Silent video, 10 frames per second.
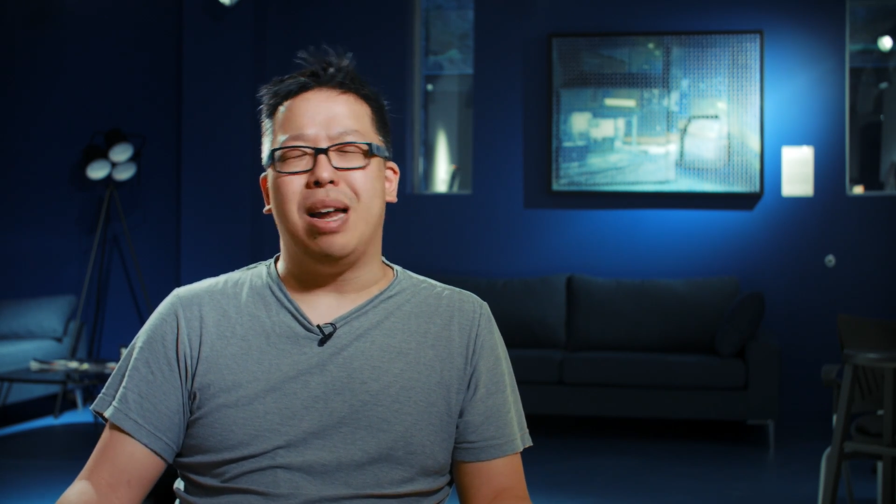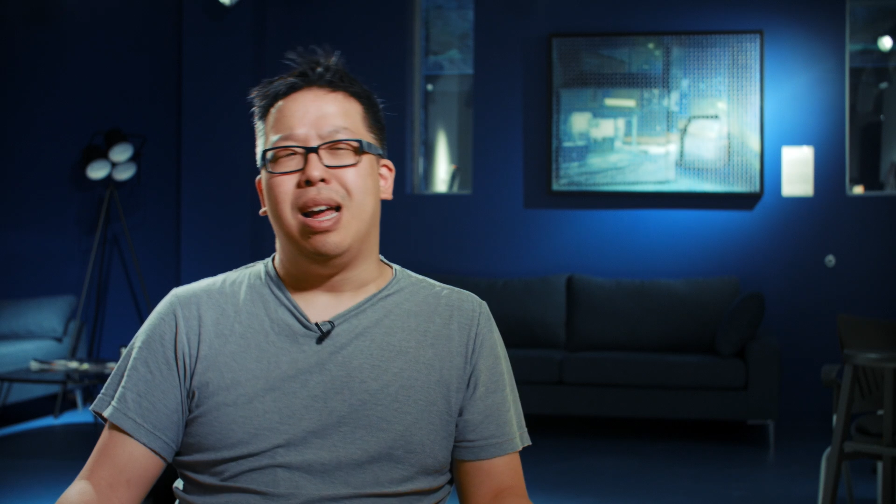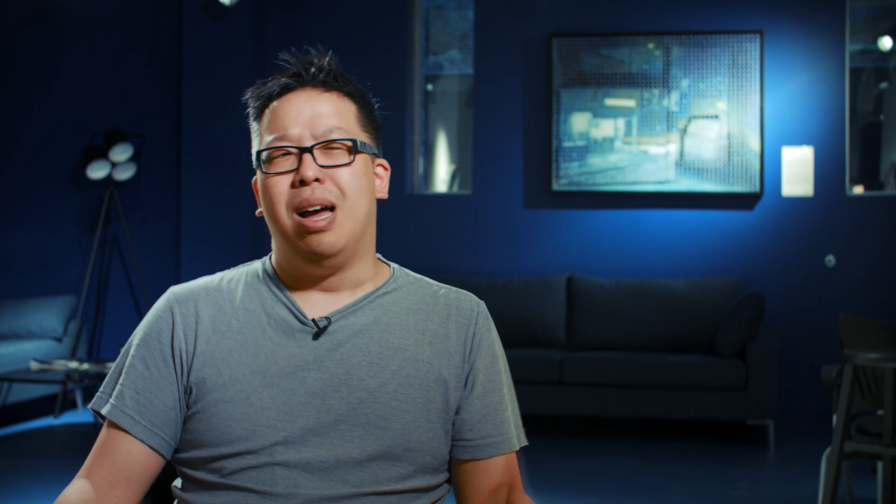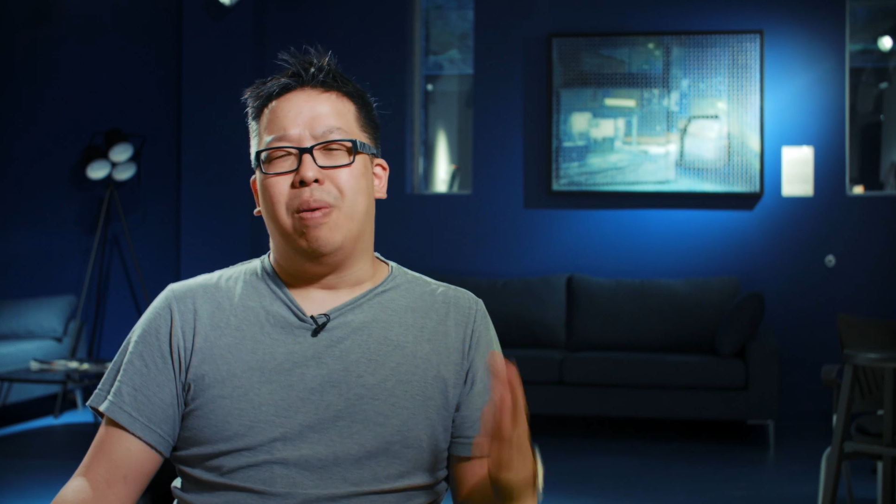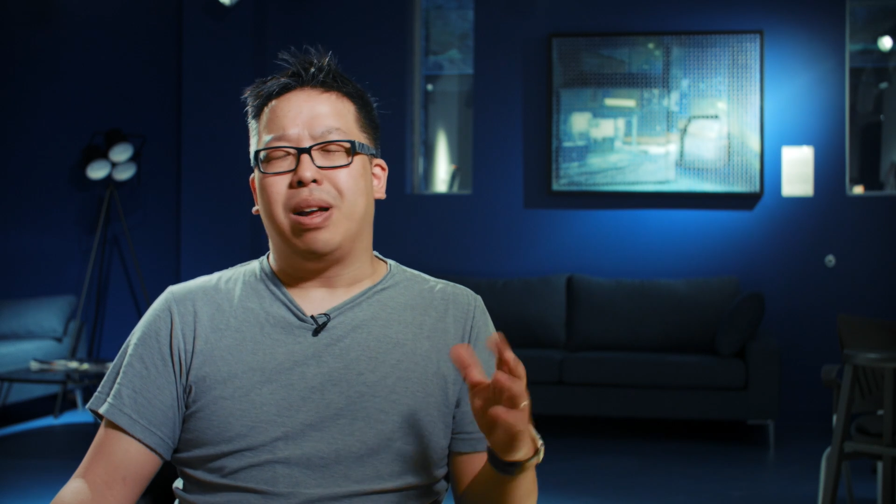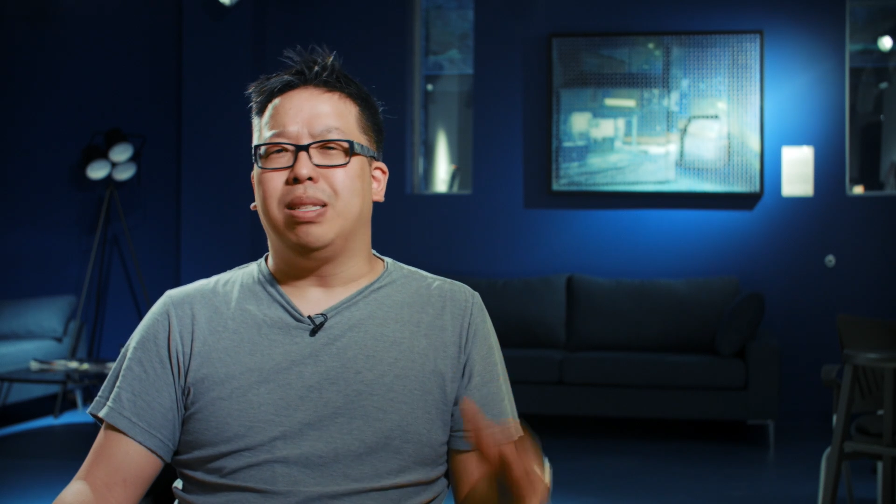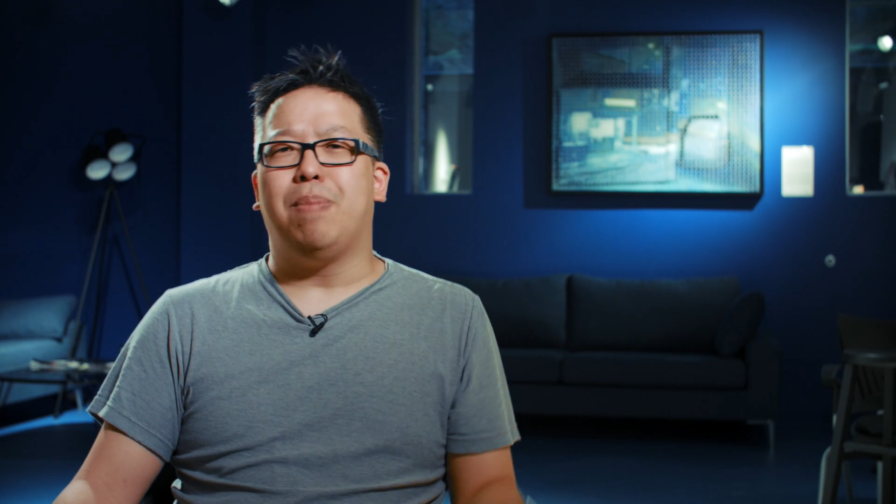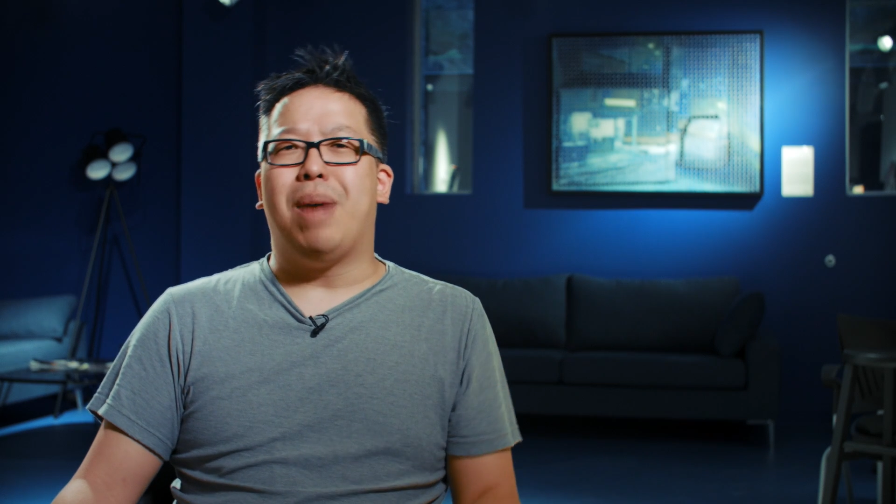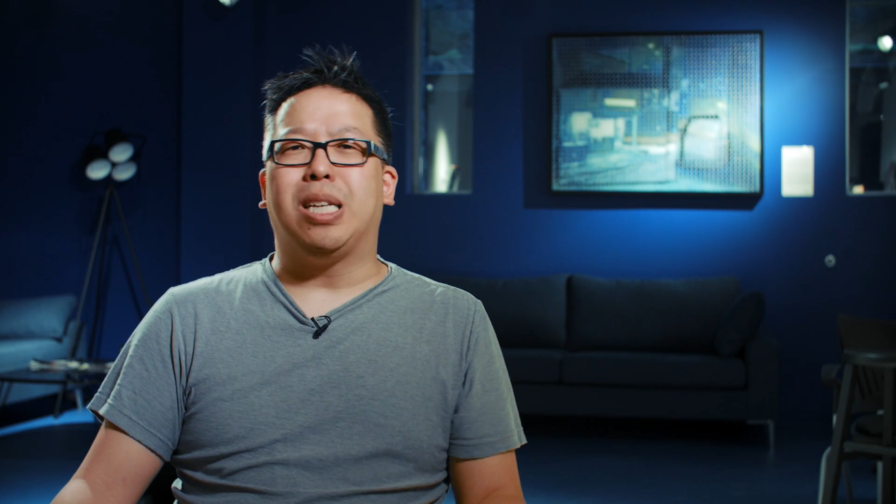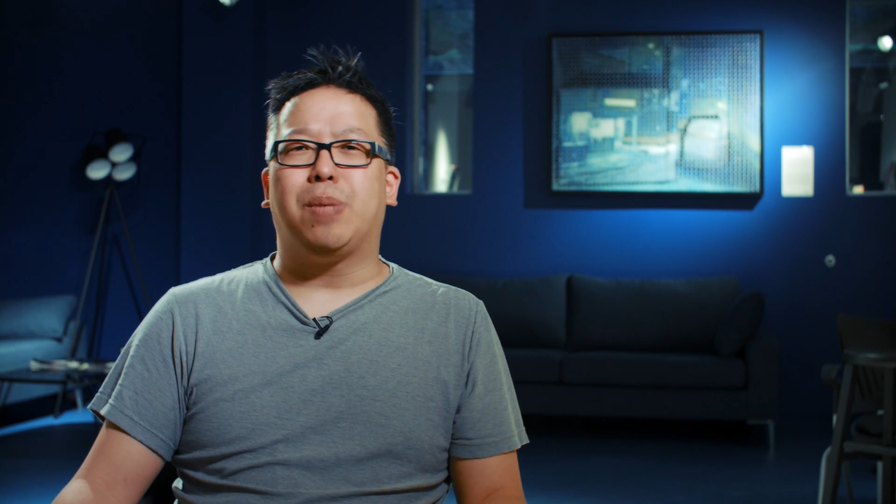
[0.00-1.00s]
but when it comes to
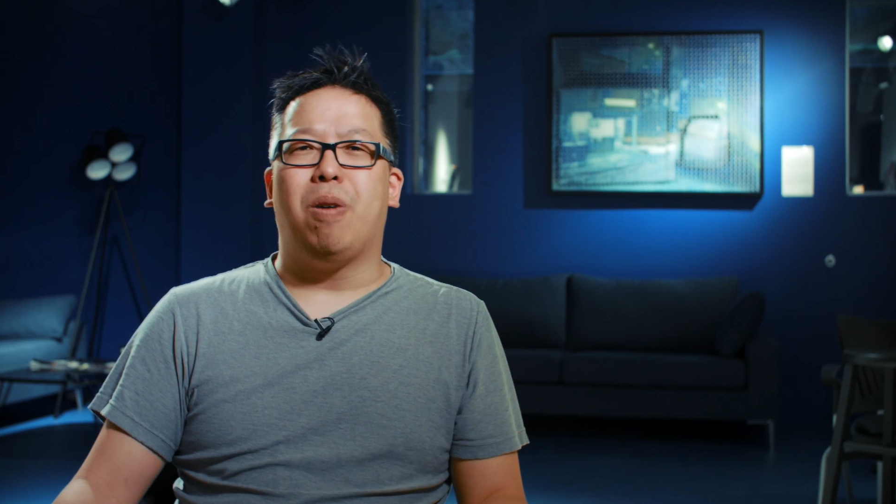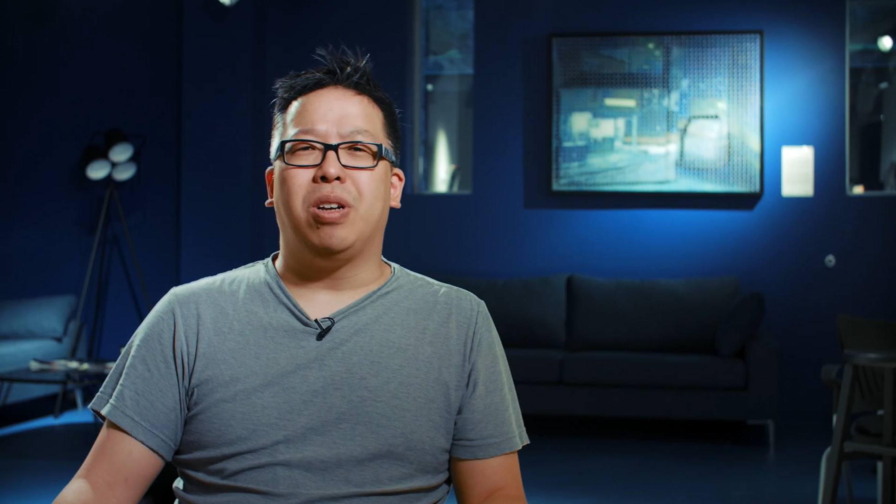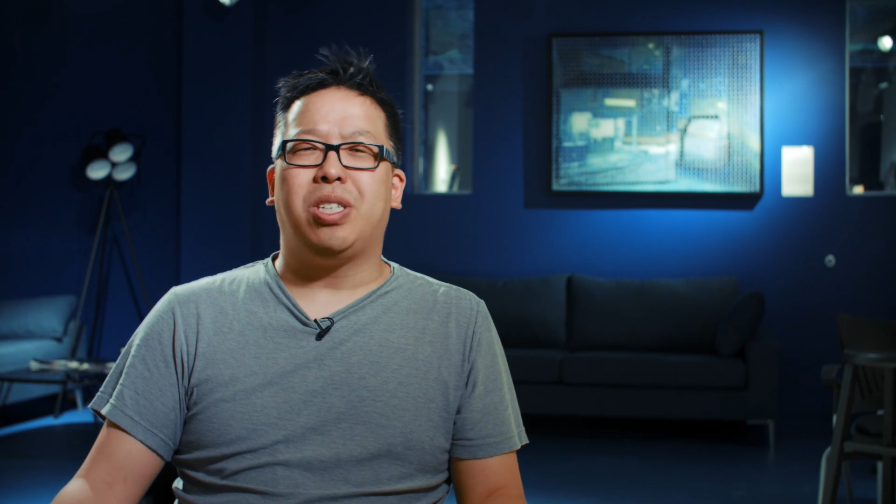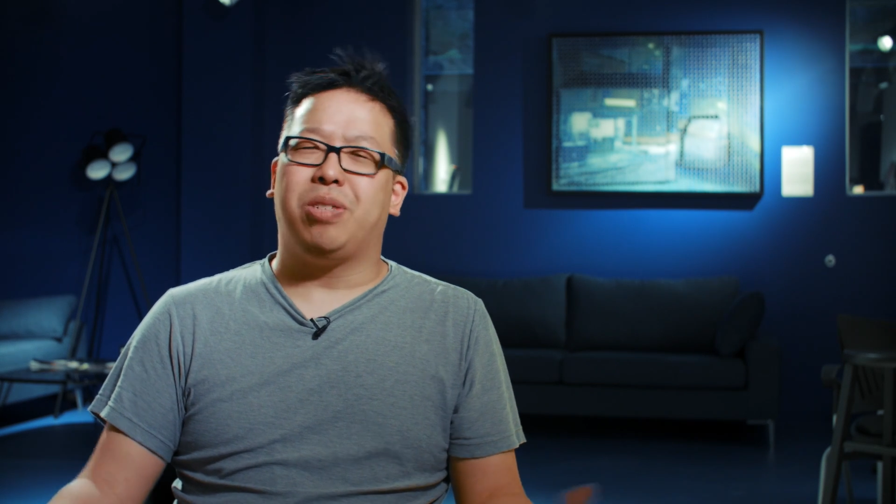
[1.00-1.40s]
bounce boards,